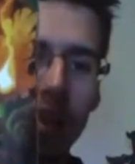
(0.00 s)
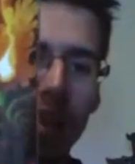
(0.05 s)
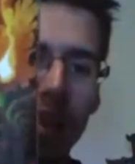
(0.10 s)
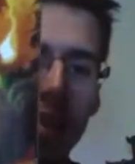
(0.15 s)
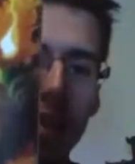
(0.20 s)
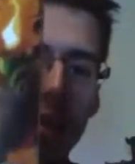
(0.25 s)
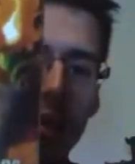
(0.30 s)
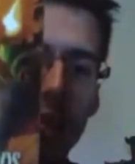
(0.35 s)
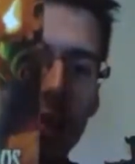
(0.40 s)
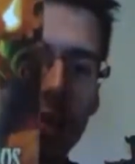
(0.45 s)

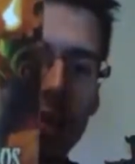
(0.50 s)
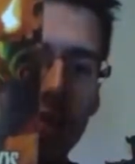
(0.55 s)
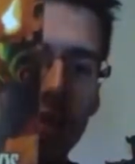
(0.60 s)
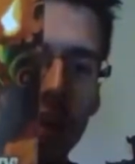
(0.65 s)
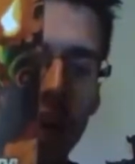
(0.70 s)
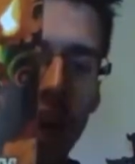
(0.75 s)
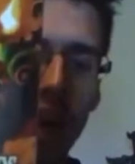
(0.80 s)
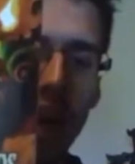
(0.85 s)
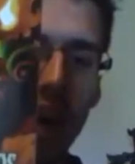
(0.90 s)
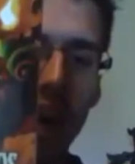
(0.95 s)
The Lords of
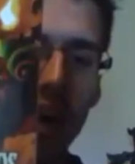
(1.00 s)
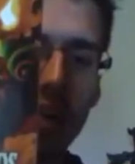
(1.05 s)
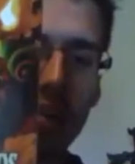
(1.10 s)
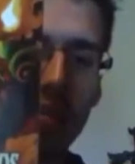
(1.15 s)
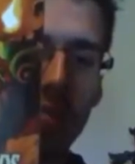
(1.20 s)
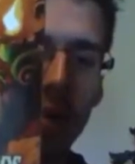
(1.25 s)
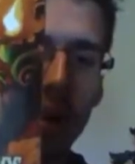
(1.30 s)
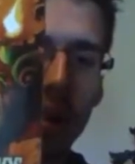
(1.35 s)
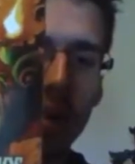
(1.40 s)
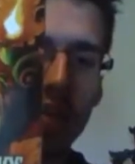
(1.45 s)
Chaos
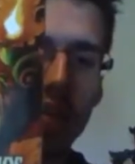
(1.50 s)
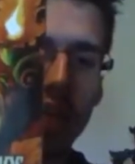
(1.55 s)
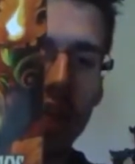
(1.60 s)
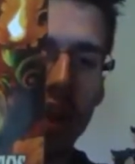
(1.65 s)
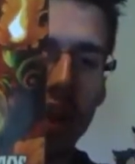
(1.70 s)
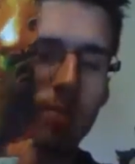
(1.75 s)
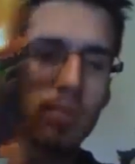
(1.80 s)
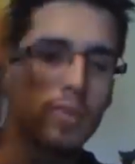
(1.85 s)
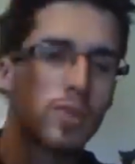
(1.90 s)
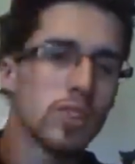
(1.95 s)
by
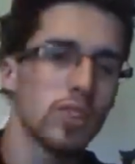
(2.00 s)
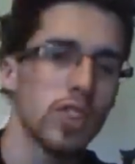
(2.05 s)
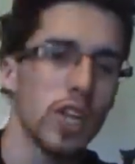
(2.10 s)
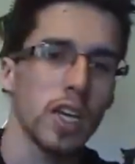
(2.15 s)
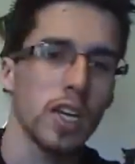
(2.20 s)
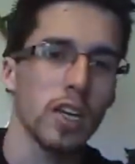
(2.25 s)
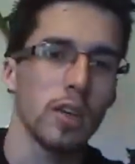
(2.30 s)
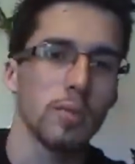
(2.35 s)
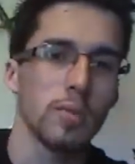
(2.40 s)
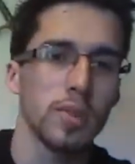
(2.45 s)
James
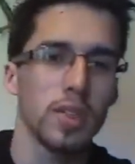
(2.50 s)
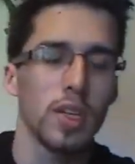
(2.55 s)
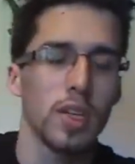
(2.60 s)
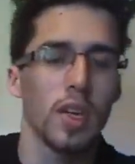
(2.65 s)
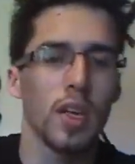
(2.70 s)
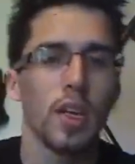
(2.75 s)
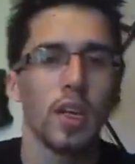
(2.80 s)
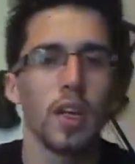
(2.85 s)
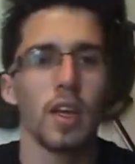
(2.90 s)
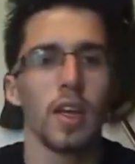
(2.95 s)
Jacobs.